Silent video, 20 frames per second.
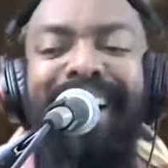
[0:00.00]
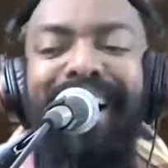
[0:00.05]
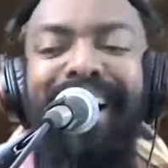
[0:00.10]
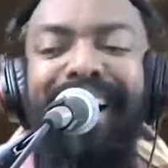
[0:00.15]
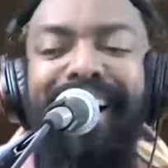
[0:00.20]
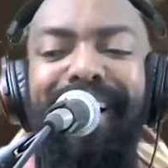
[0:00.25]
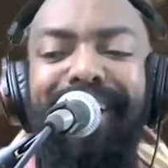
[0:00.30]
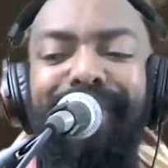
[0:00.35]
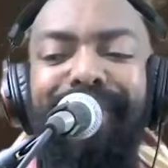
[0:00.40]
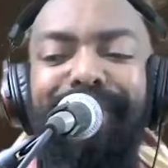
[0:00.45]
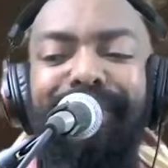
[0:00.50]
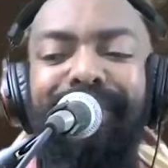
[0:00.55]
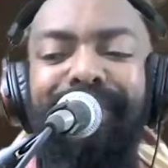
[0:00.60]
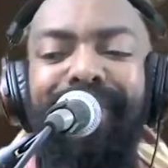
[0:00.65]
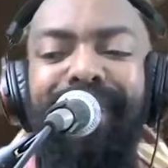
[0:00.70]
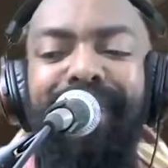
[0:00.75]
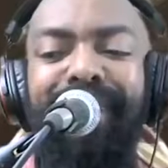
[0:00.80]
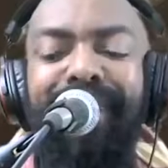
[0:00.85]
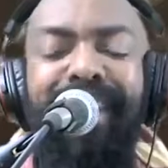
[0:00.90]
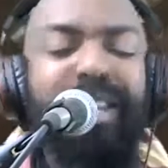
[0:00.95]

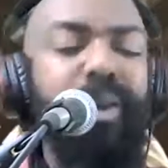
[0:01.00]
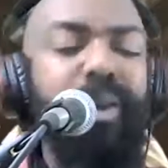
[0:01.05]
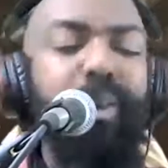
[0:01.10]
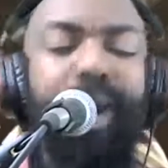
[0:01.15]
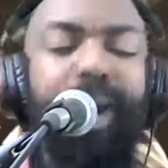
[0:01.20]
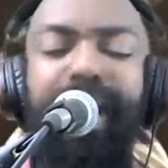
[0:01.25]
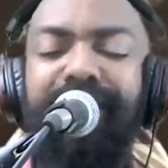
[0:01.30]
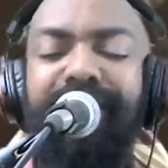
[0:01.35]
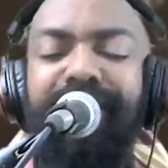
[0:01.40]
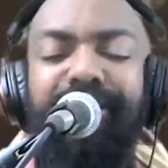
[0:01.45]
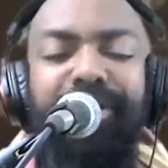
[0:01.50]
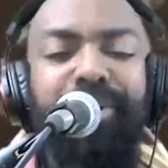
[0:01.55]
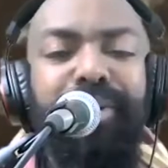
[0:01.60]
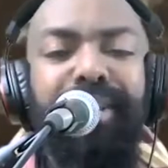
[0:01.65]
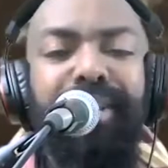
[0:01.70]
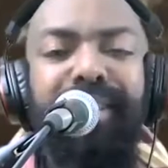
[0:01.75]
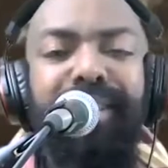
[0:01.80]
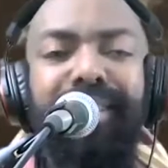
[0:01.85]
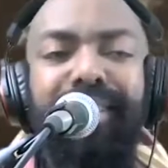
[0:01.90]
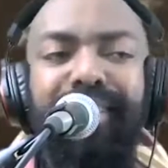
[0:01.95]
Any way that you
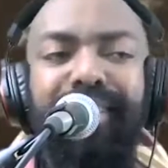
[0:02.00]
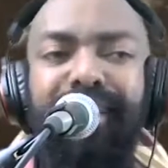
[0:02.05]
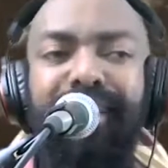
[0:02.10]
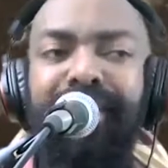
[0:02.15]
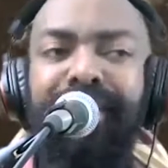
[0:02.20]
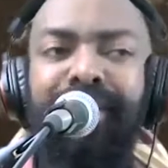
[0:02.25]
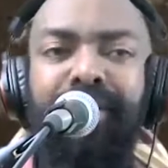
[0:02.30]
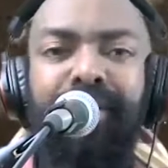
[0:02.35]
can love